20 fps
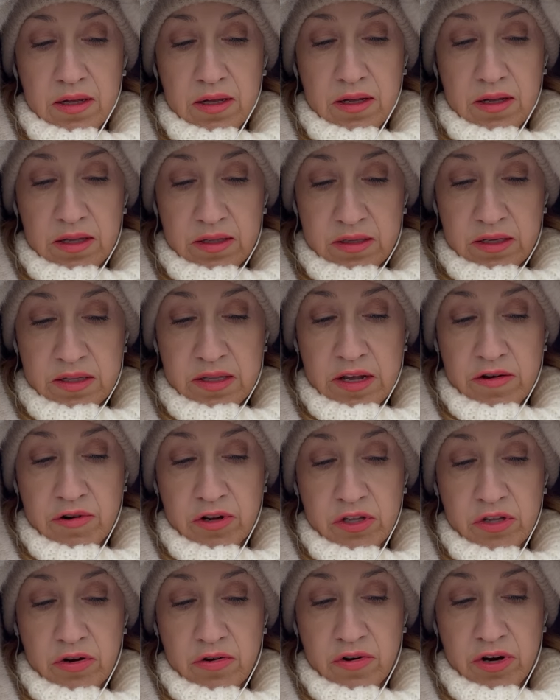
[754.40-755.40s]
in the
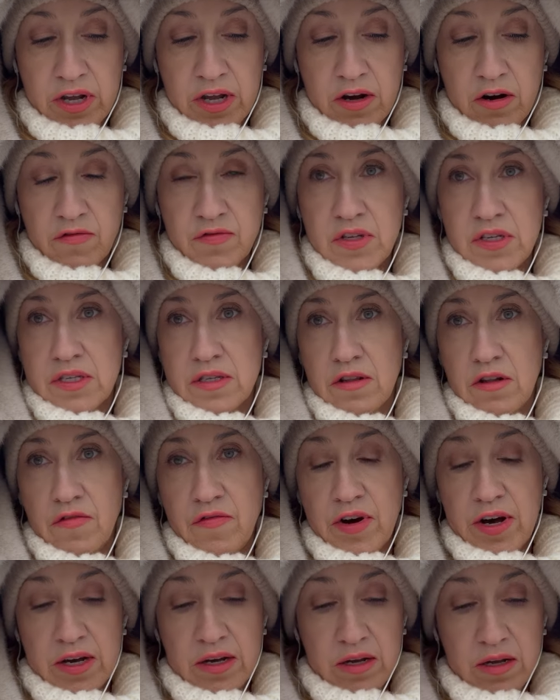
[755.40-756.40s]
territory of the
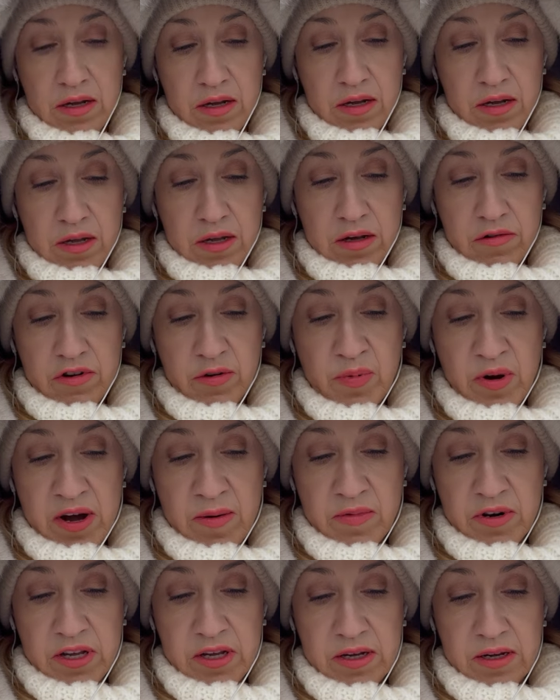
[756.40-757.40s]
Slovak
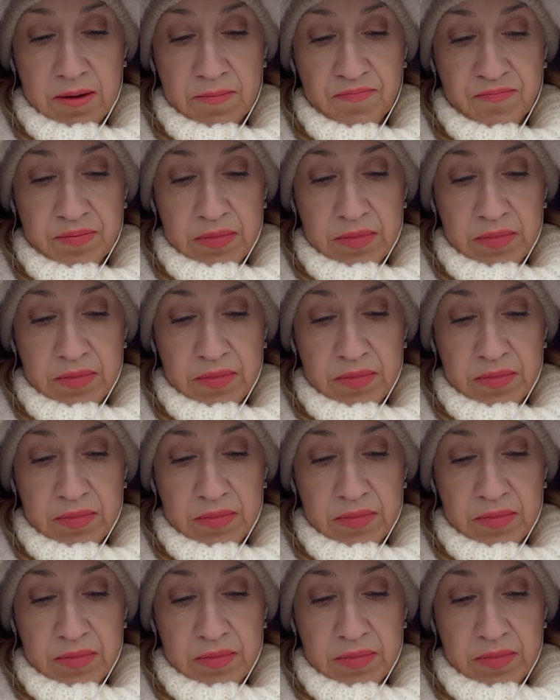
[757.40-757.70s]
Republic.